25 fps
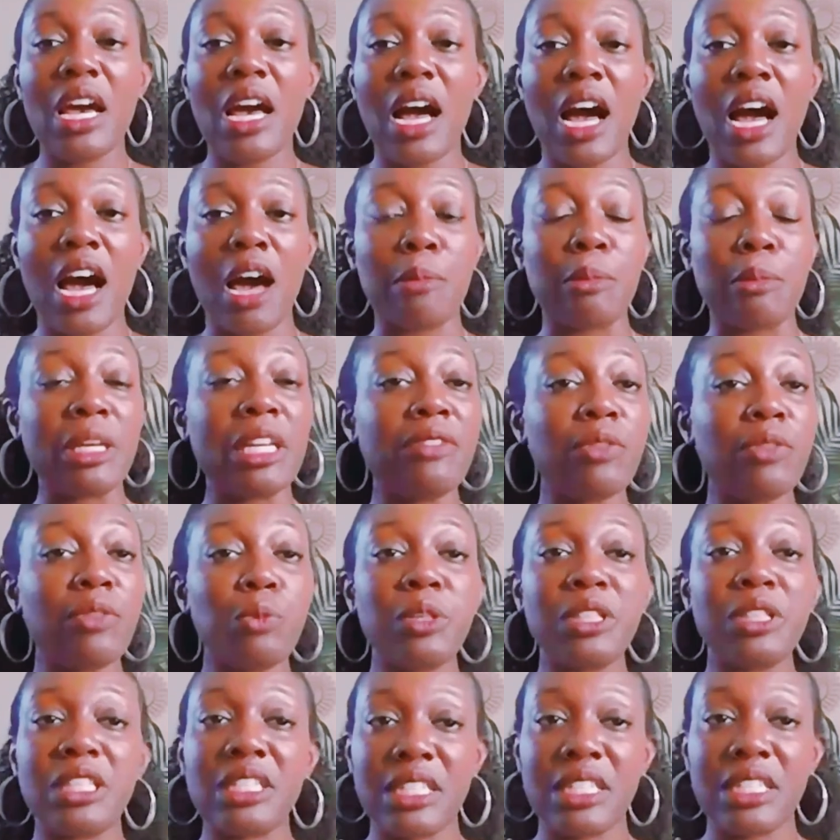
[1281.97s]
Um, even
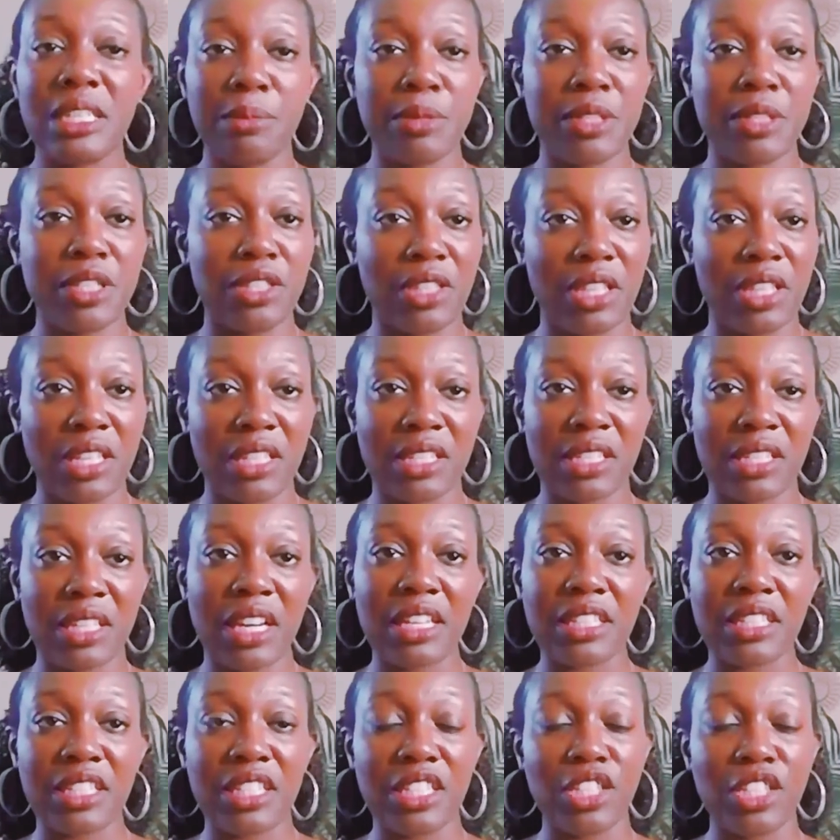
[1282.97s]
with the tips and things that
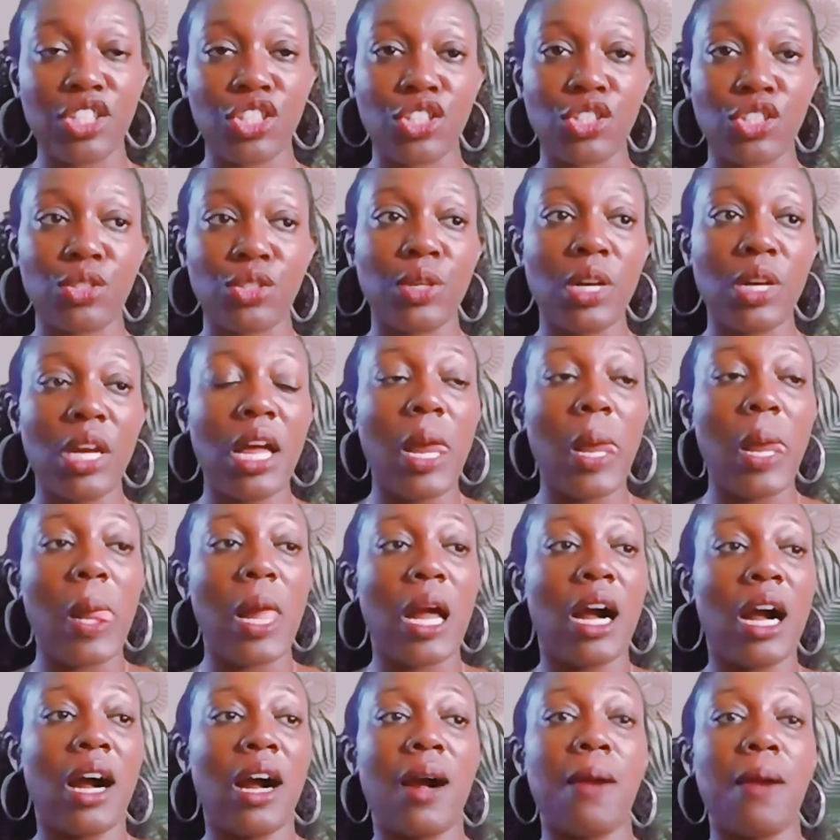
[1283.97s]
I teach you,
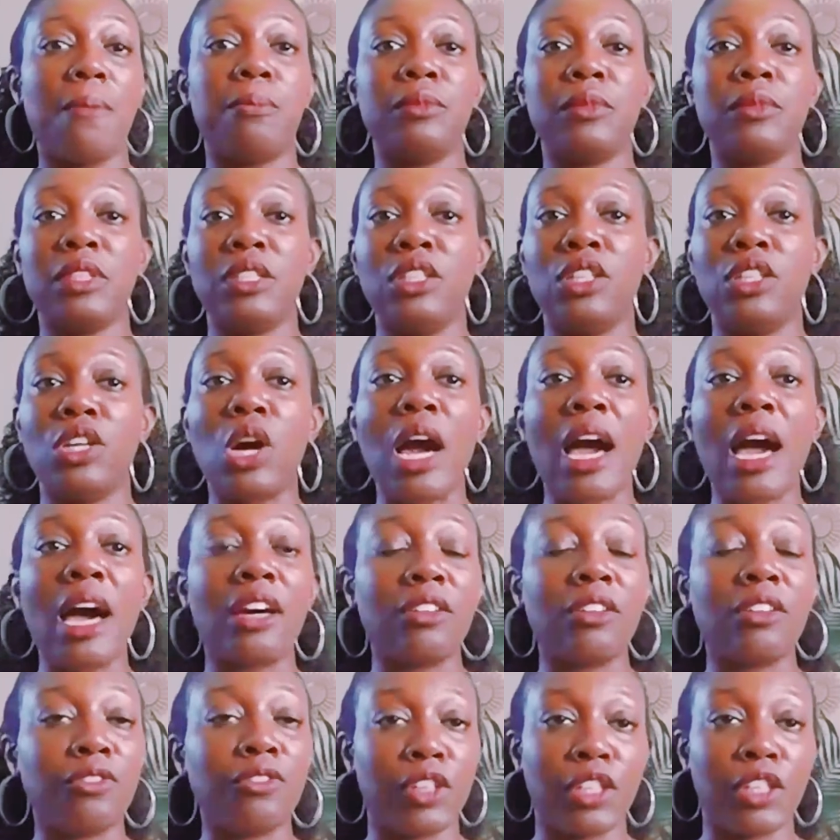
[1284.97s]
um, you know, how to
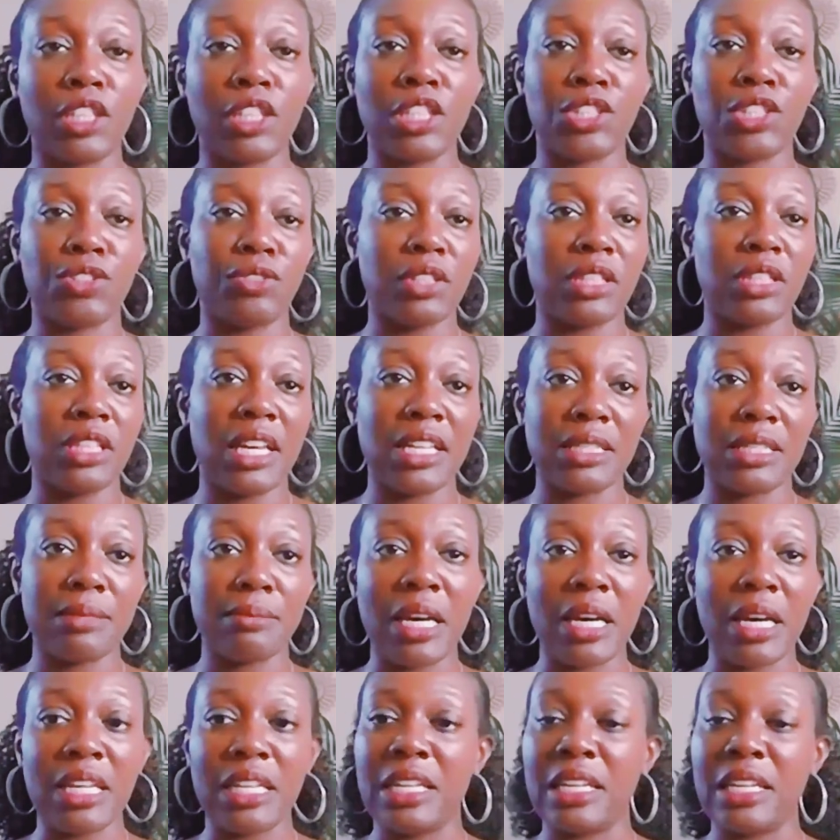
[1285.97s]
furnish for less
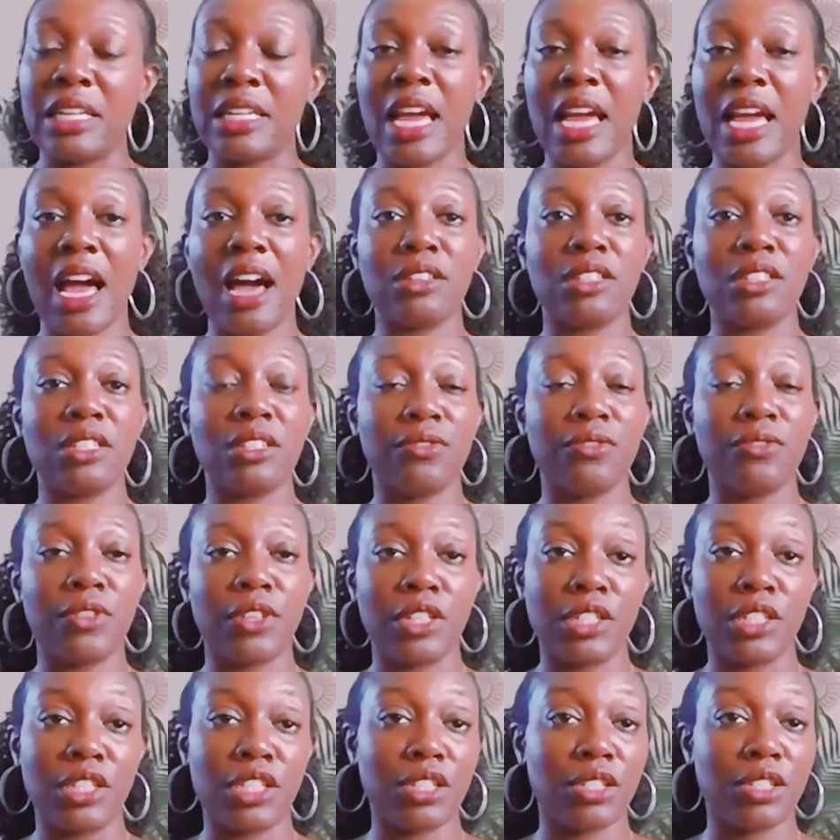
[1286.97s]
money and how to
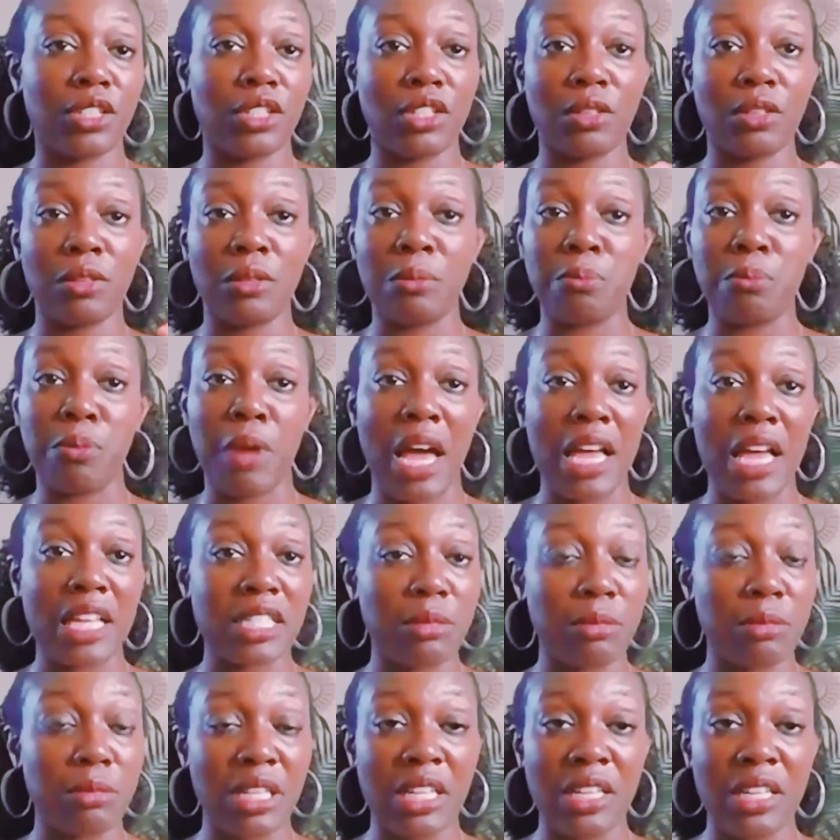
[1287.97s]
furnish
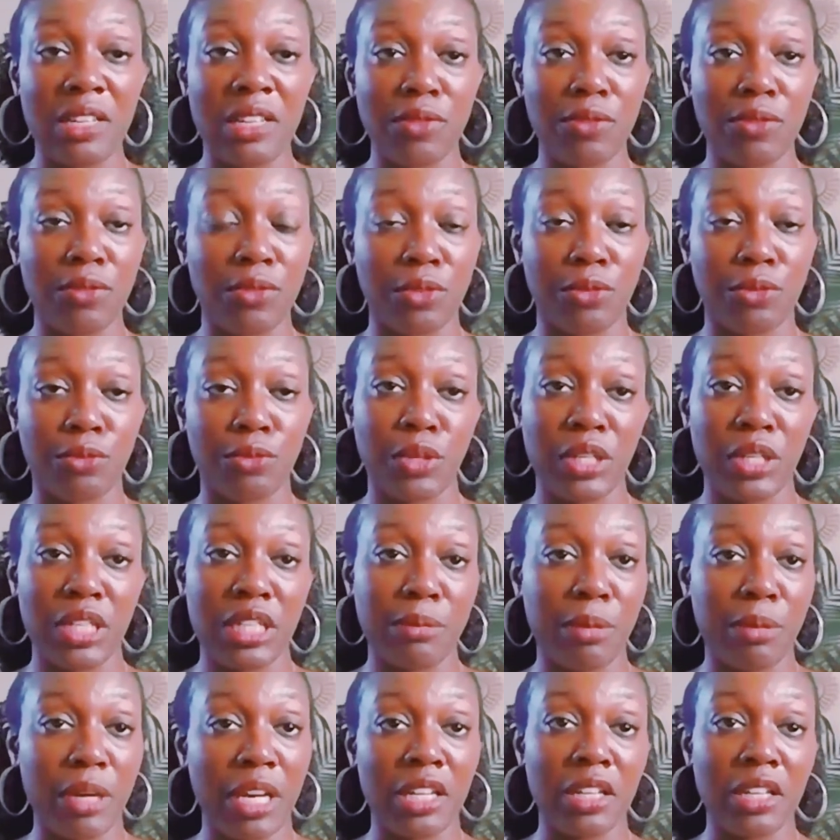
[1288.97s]
possibly even for free,
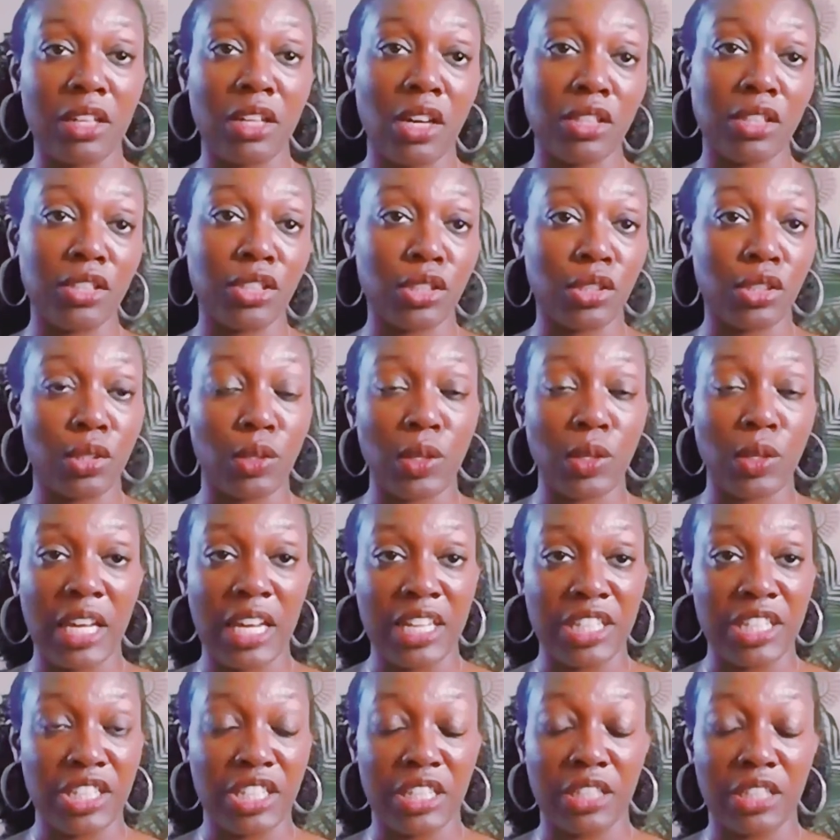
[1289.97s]
depending on your
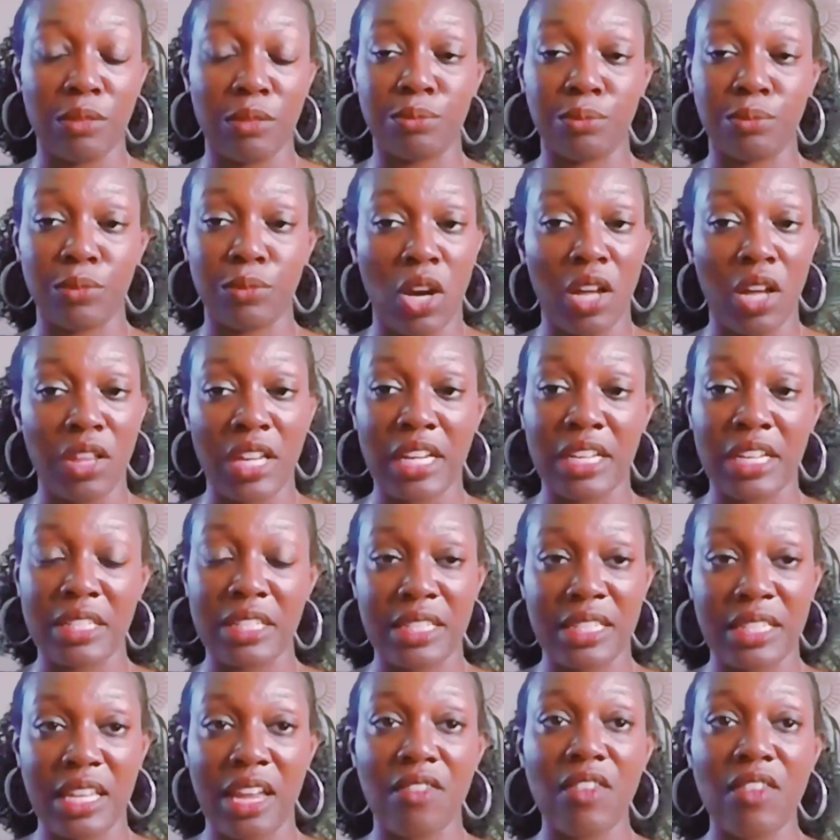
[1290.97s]
location and all that good
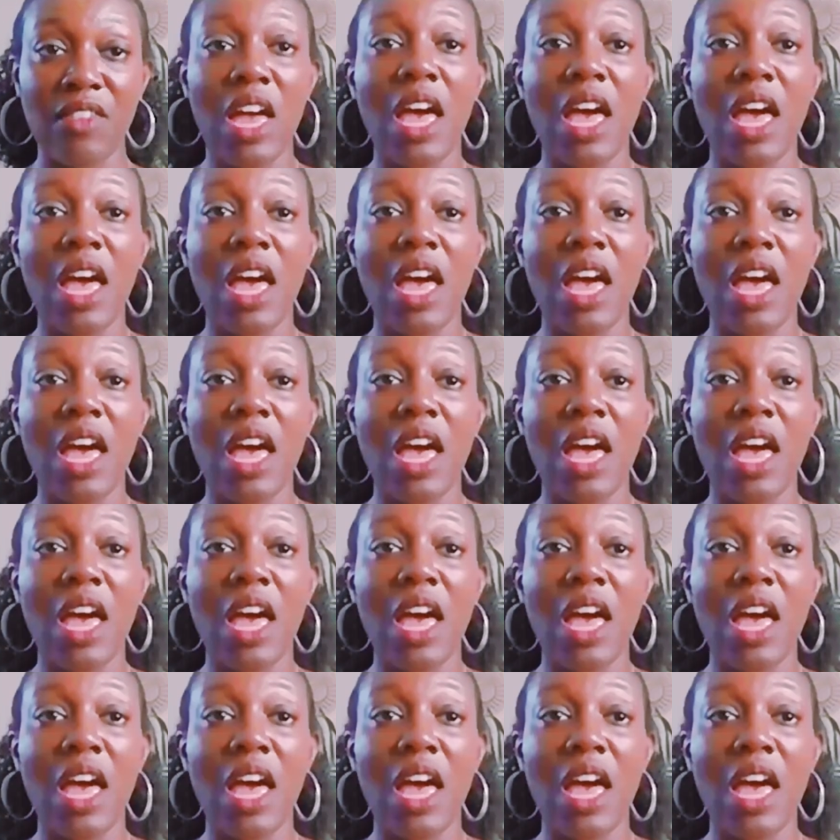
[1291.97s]
stuff.